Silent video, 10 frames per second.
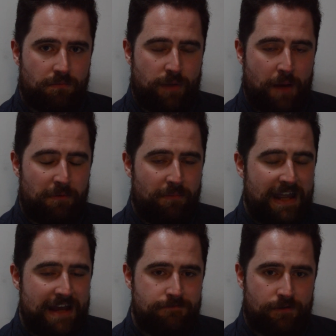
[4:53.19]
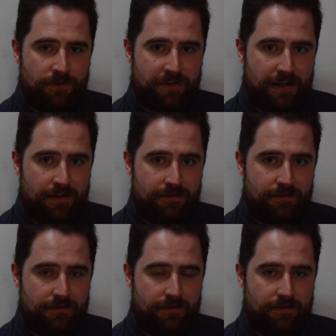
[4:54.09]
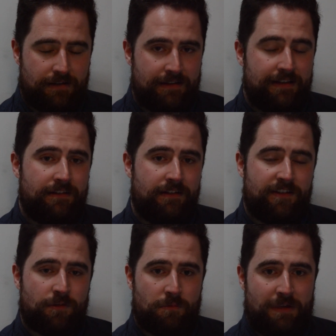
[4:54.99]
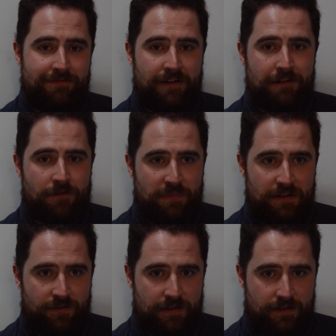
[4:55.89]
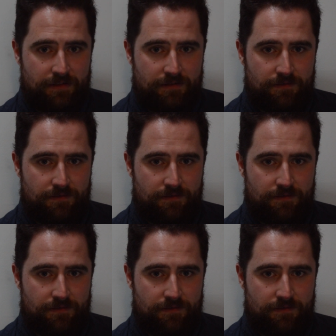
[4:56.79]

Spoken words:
popping my headphones on, and listening to some of my favorite music.